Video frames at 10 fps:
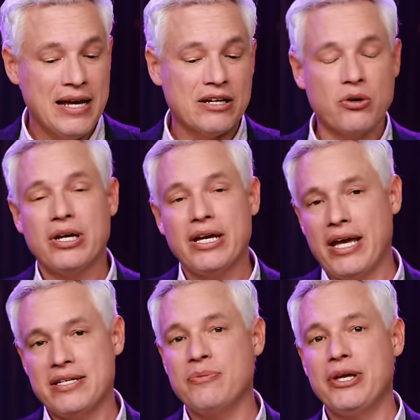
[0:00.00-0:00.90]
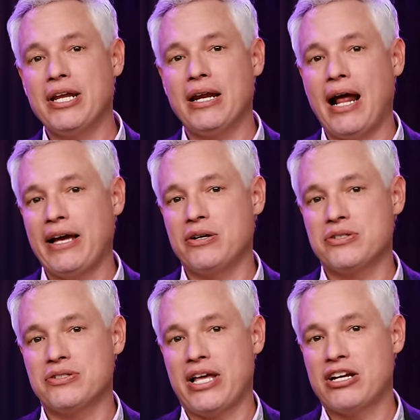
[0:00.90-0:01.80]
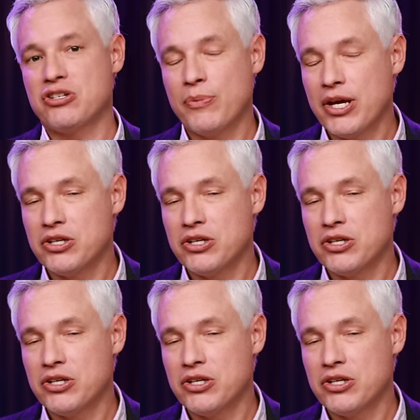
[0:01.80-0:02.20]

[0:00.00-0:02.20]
go to sdp.io slash submit.